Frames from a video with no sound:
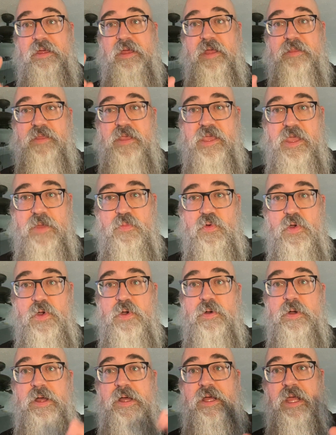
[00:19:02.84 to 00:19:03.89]
and the
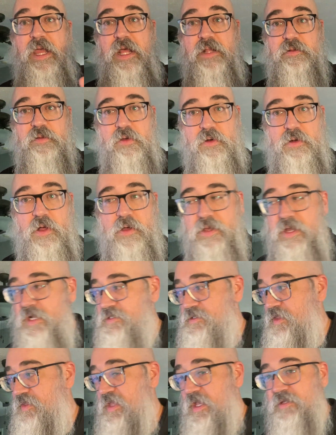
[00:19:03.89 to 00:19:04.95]
Hebrew and learn all kinds
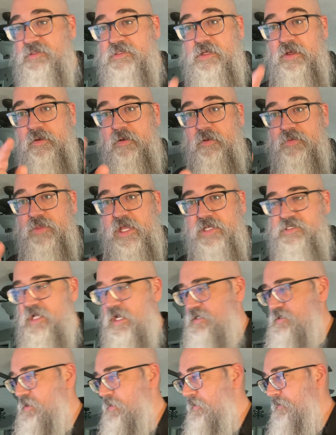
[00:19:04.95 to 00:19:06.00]
of things. Thanks, guys.